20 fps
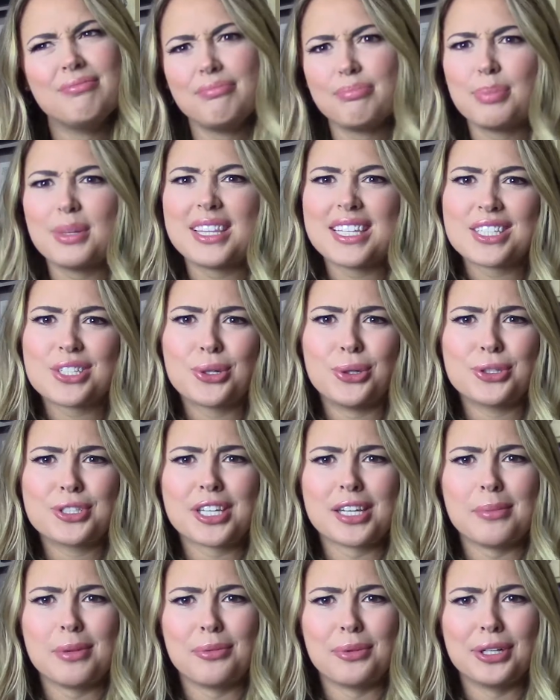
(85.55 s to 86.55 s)
But this cult's
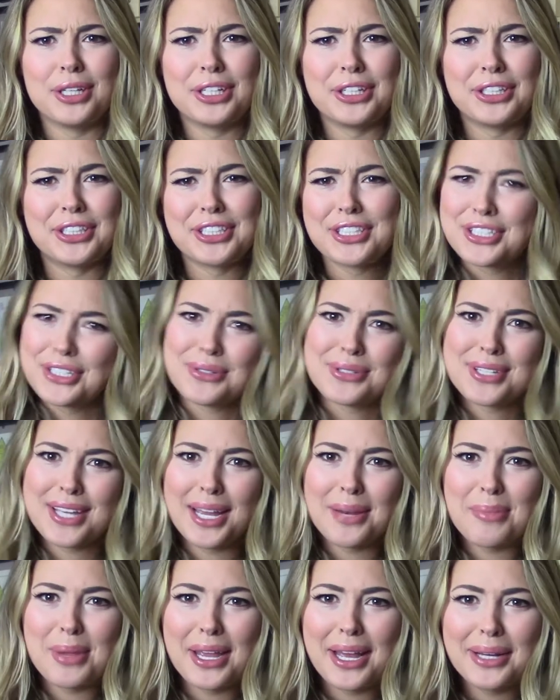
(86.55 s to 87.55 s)
gonna be really good, so
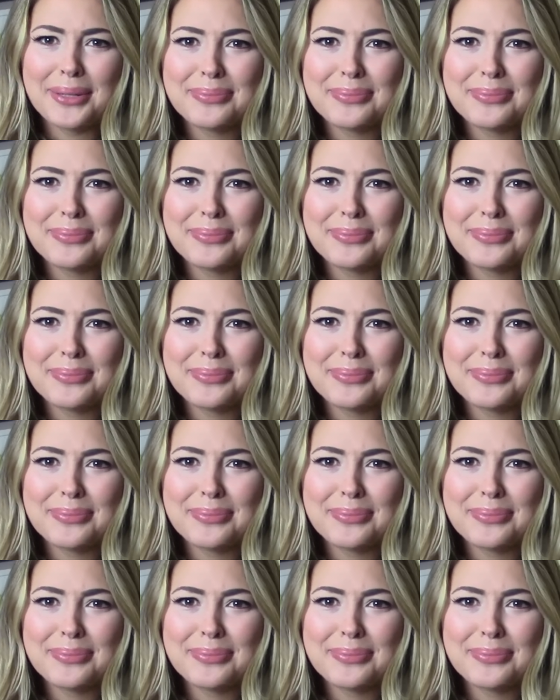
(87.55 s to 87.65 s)
sign me up.